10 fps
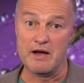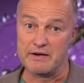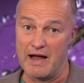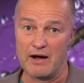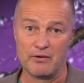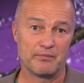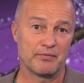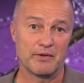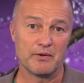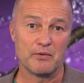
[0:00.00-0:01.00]
Now,
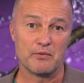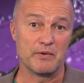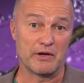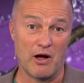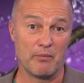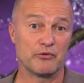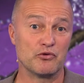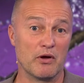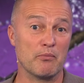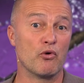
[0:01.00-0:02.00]
we come
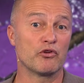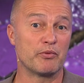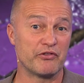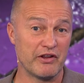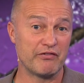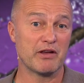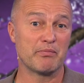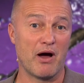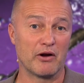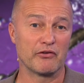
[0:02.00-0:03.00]
to a more specific
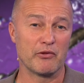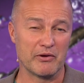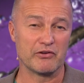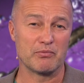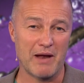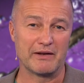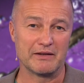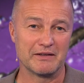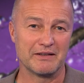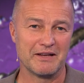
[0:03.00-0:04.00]
part of the business
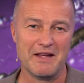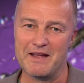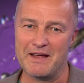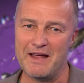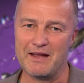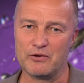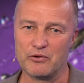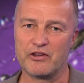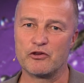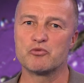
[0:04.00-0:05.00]
planning. Here you
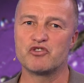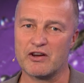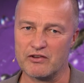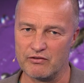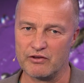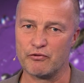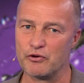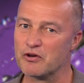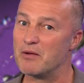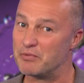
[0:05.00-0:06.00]
set objectives for
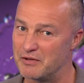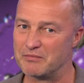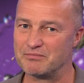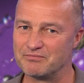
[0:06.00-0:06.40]
your company.